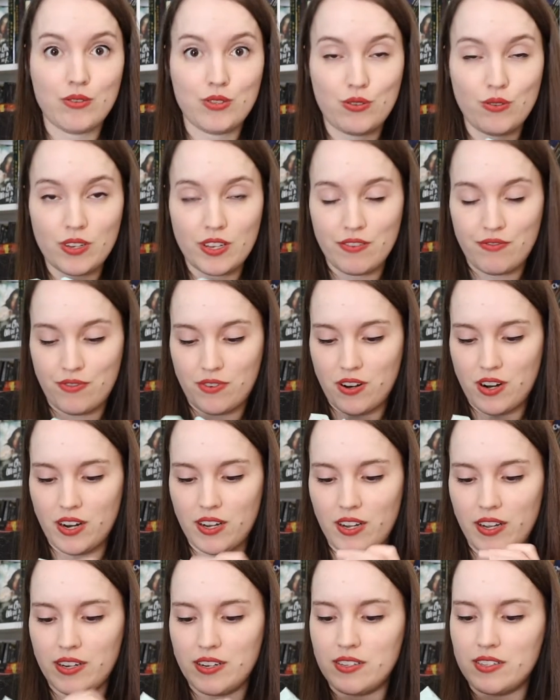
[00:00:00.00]
looking for
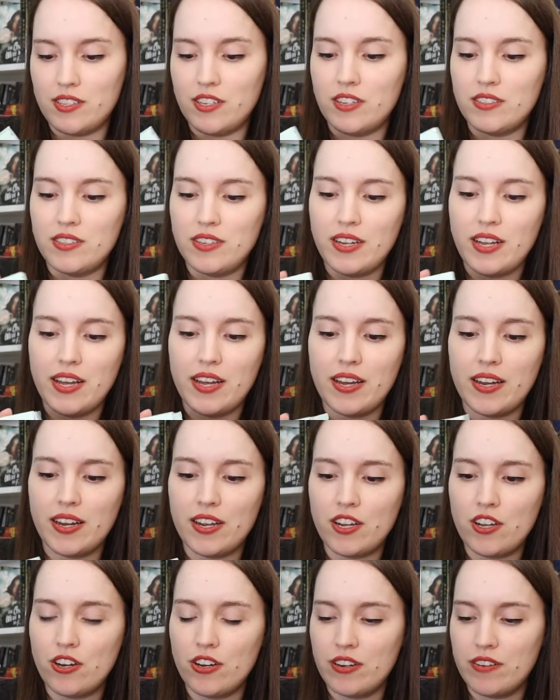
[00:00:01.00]
highlighters the other day and I
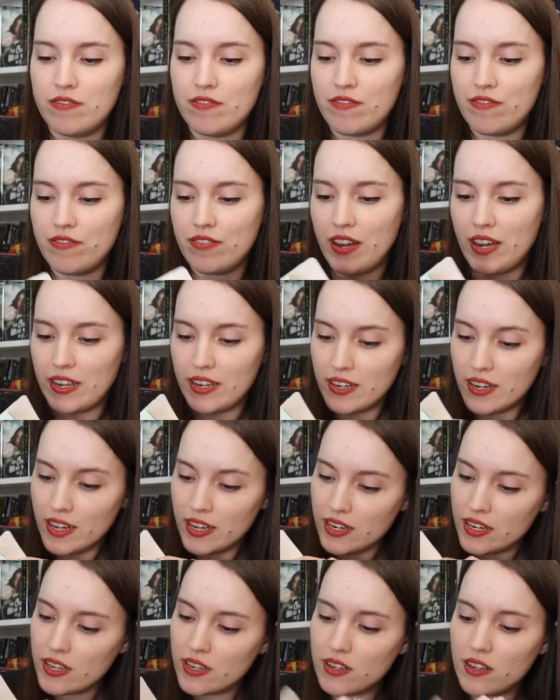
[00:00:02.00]
couldn't find
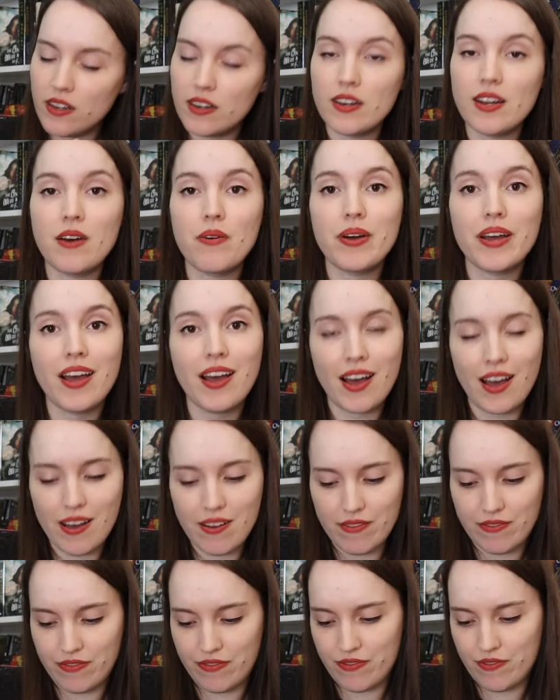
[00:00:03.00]
any. Now I
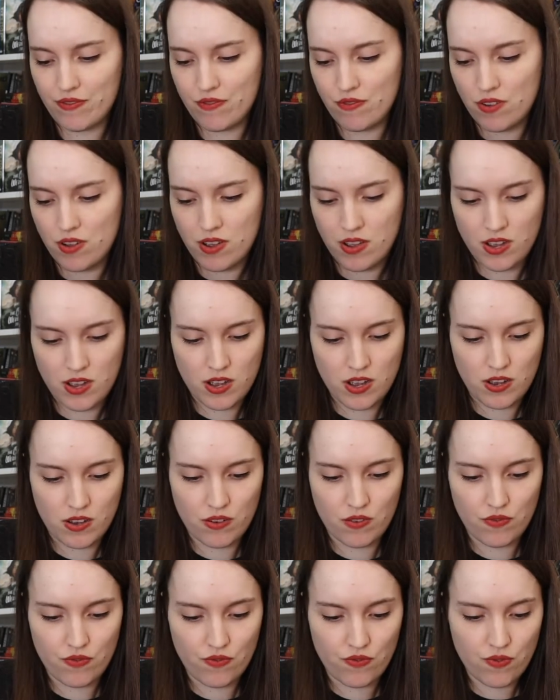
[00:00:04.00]
have
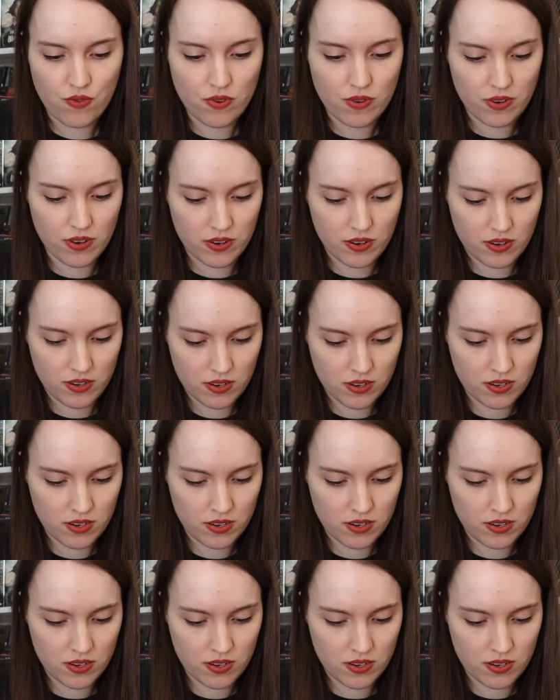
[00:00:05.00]
4.